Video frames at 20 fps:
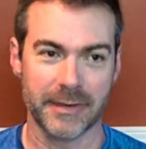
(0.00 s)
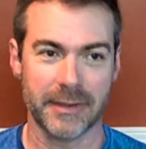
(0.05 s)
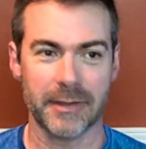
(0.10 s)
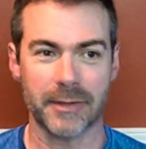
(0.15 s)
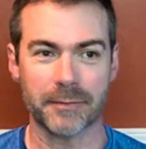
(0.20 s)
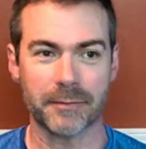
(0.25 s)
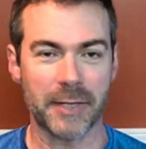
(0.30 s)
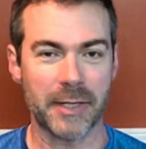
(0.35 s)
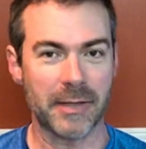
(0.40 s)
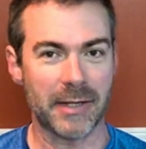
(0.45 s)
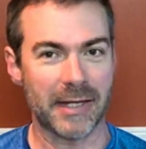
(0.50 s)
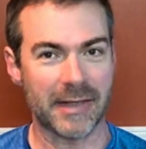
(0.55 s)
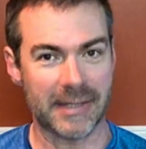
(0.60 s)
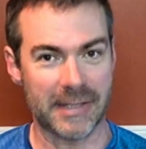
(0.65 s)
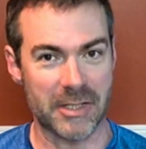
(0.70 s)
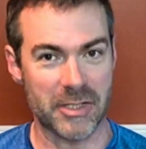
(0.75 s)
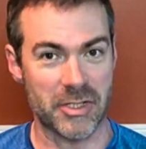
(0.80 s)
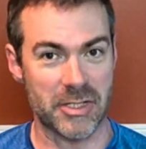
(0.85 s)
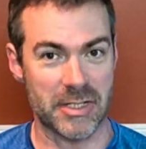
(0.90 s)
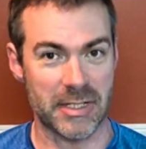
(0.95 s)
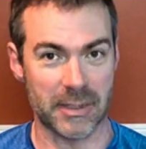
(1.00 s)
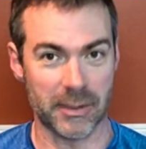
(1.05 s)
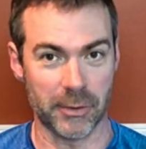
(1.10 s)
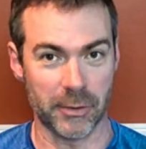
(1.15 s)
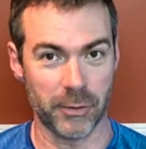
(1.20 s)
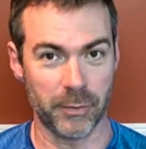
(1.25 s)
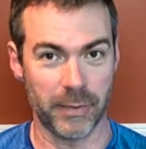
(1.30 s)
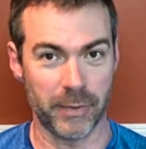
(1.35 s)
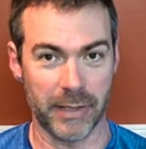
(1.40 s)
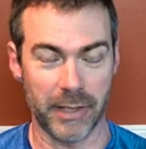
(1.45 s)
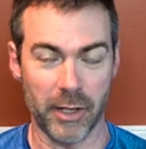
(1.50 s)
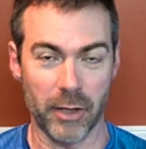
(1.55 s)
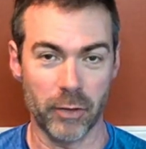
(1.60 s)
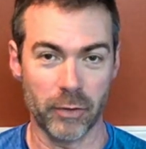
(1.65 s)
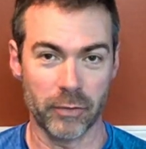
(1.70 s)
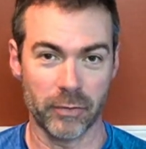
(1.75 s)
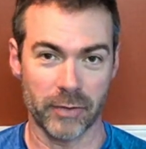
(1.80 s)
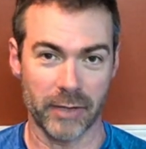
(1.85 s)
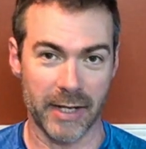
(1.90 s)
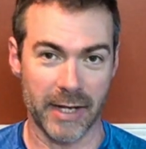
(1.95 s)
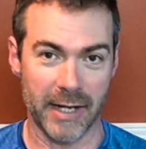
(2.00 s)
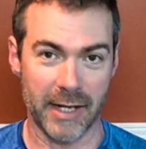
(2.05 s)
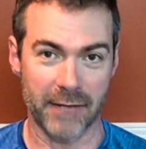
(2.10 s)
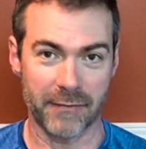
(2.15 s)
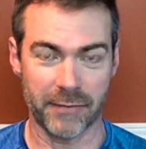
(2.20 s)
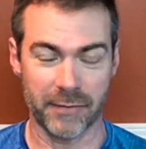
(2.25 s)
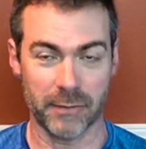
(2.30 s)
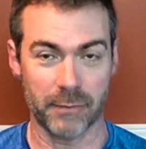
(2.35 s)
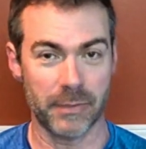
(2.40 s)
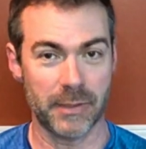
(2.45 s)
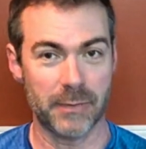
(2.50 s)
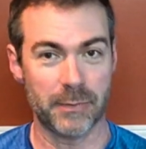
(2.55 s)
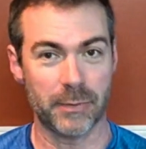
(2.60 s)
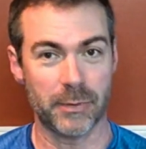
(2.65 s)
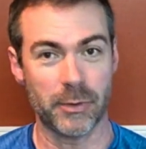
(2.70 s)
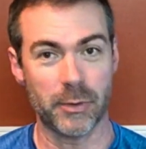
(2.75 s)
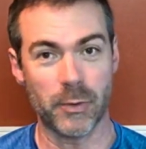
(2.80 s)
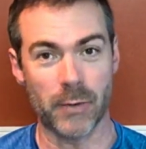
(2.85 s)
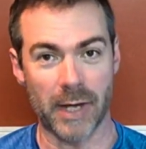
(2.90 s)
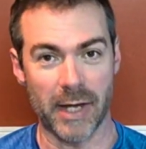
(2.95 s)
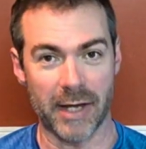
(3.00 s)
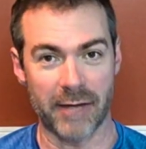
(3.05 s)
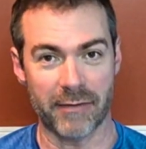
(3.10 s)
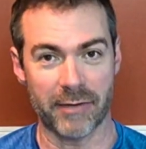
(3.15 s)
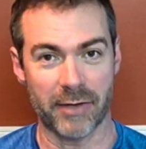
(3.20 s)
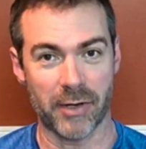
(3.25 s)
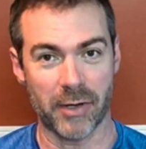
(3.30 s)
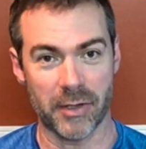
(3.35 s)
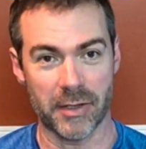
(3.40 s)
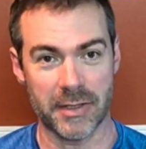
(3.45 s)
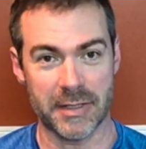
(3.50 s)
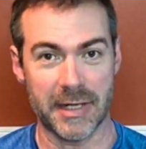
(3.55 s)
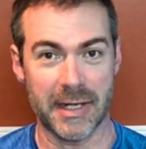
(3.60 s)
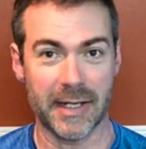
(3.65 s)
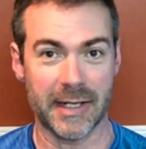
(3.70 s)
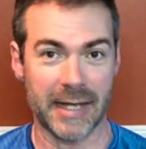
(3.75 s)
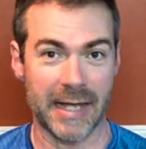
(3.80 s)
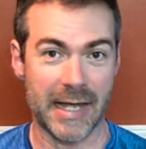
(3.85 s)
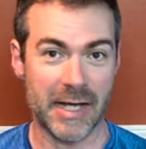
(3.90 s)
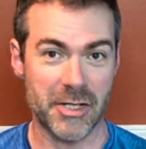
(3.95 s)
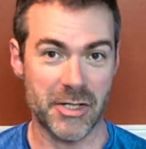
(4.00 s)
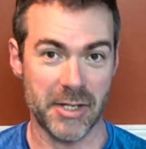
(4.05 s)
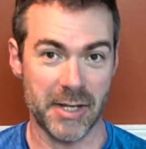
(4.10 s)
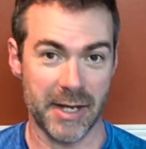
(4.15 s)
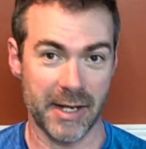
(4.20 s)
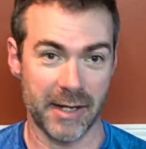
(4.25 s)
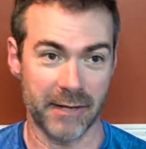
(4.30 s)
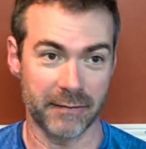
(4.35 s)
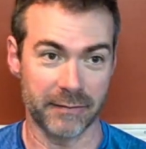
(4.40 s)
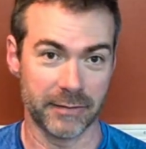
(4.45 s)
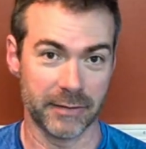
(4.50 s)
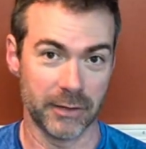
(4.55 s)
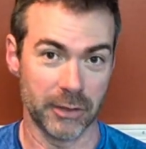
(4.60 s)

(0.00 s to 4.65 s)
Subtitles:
I think it's just a little bit over half of the people who have a heart attack actually have